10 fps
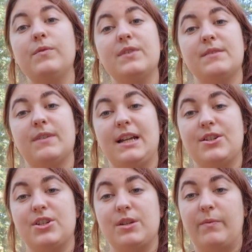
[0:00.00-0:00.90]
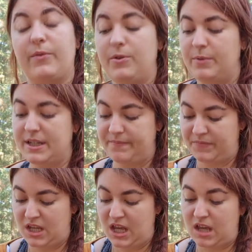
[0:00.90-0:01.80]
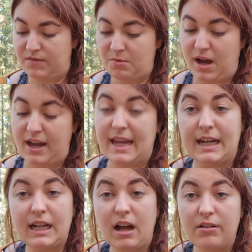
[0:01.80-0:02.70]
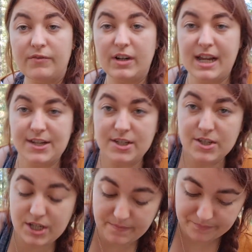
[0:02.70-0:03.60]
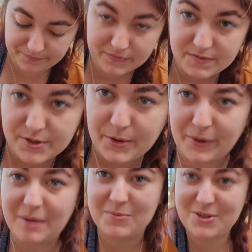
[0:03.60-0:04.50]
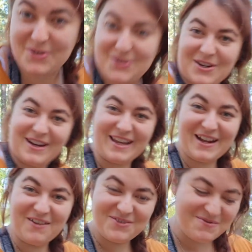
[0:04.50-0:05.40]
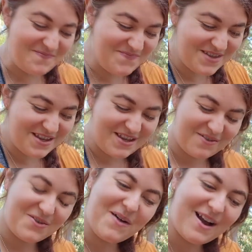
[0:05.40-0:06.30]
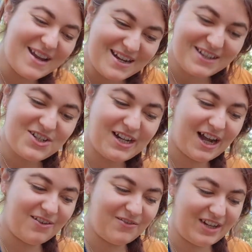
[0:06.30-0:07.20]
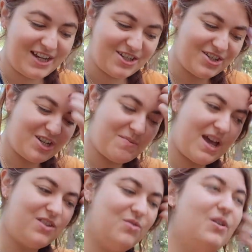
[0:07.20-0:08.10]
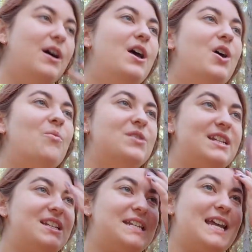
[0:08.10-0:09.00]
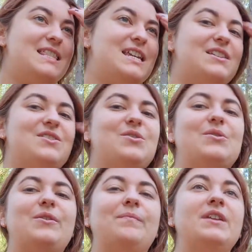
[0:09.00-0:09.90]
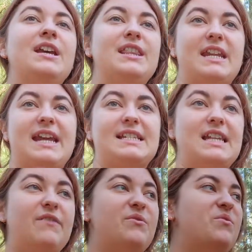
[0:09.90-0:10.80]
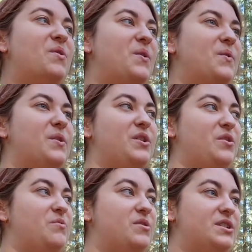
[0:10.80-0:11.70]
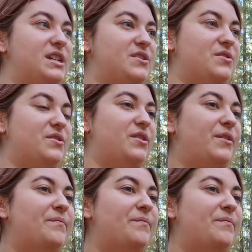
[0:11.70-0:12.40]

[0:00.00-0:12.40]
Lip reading: this relationship forward. If you are in a current relationship, sorry, I'm just going to try and get comfortable. If you are in a current relationship and you're wanting to take things to the next level, or you're wanting to